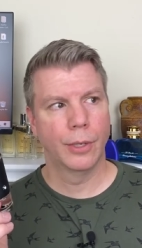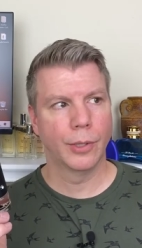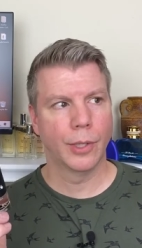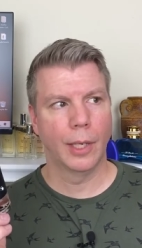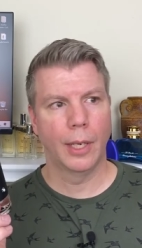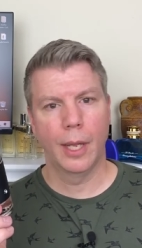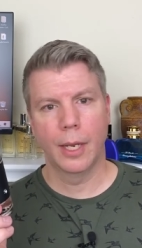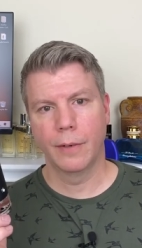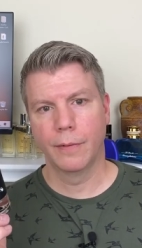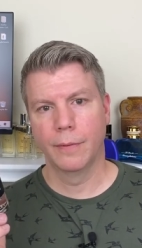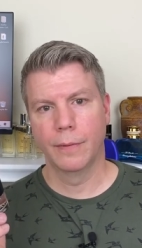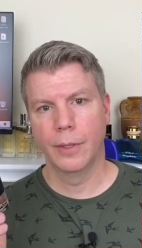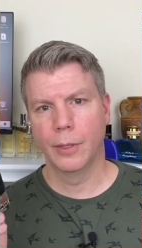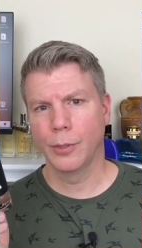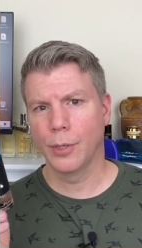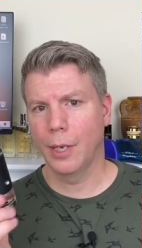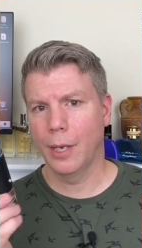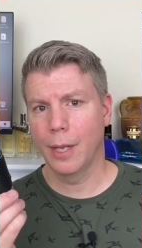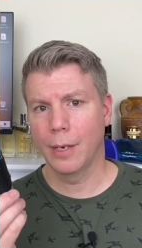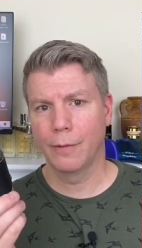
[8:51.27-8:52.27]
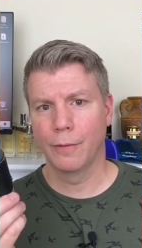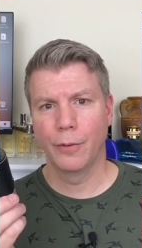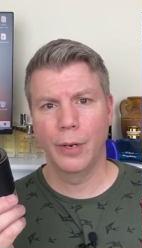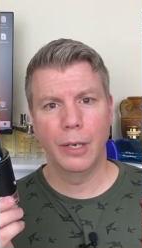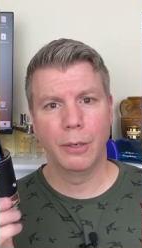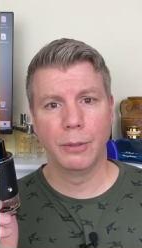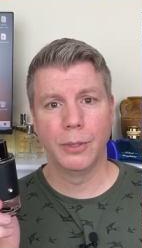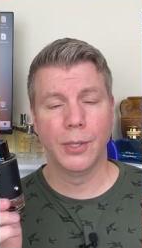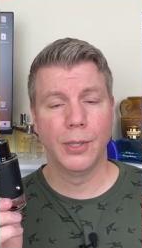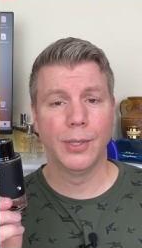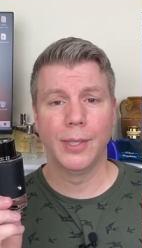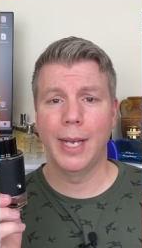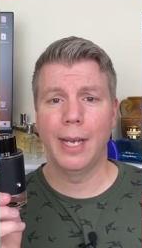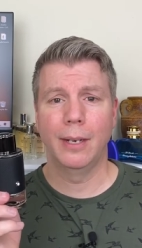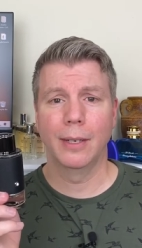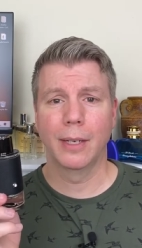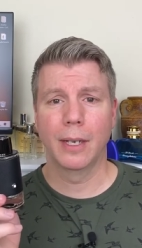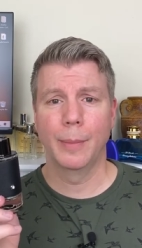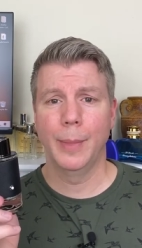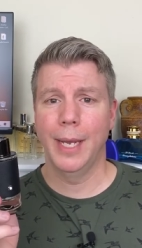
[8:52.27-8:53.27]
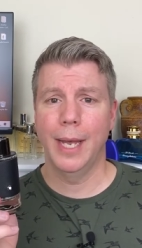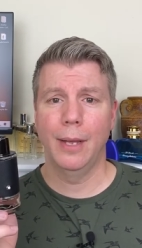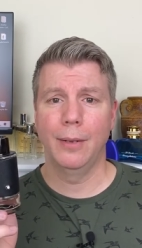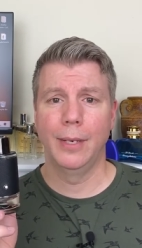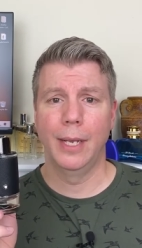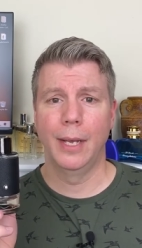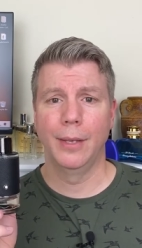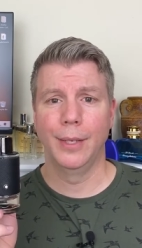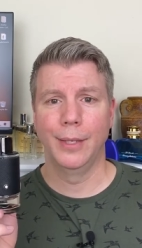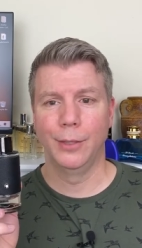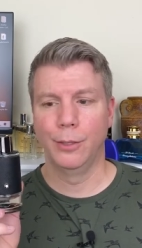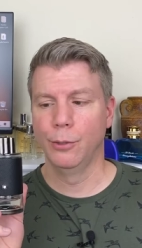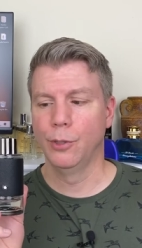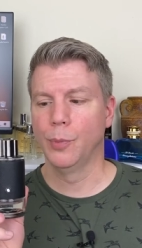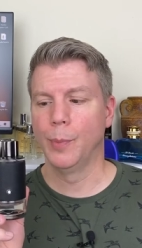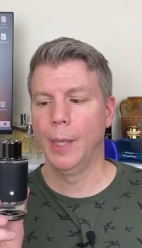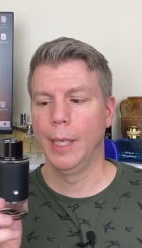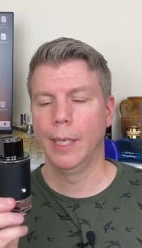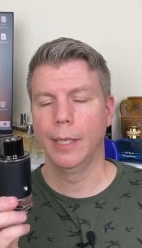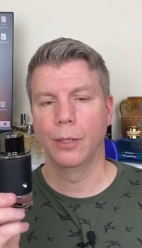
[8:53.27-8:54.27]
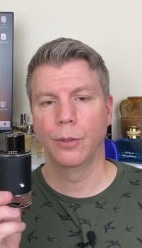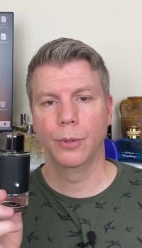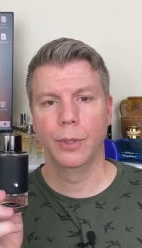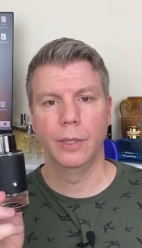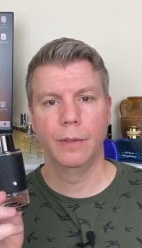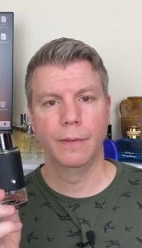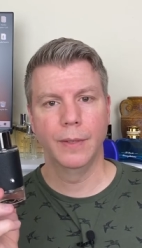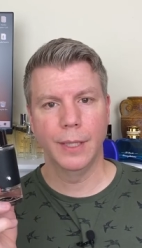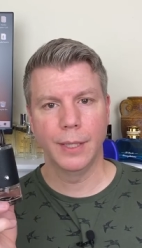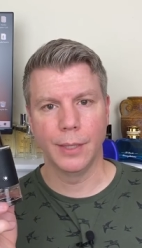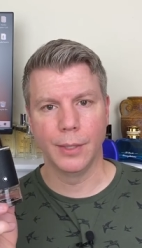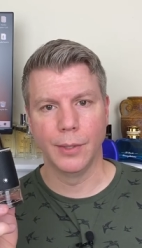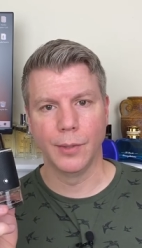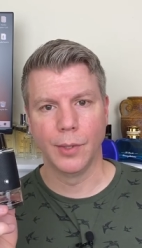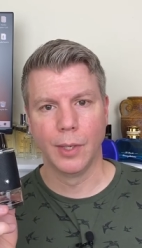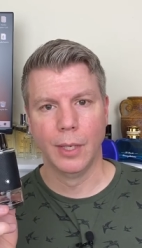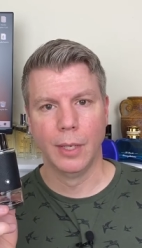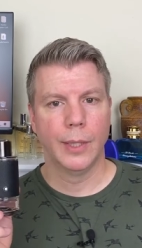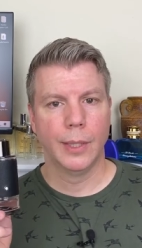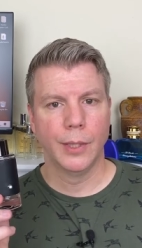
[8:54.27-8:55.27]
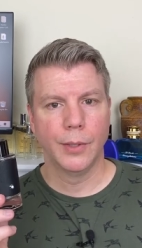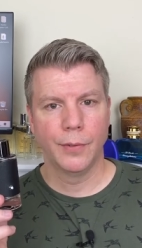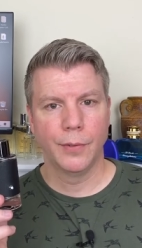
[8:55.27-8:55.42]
There's a lot of there's a lot of fragrances out coming out now that do smell like Creed Aventus. But